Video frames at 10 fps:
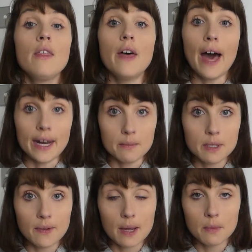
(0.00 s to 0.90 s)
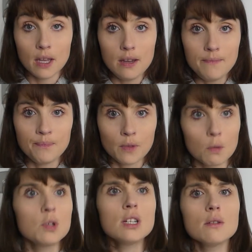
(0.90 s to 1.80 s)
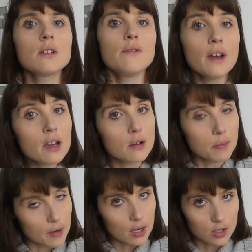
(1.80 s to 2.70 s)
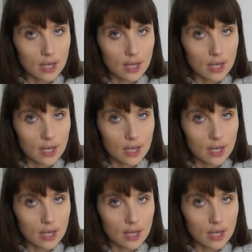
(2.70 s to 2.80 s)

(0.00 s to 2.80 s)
The Addams Family, it was a very good production.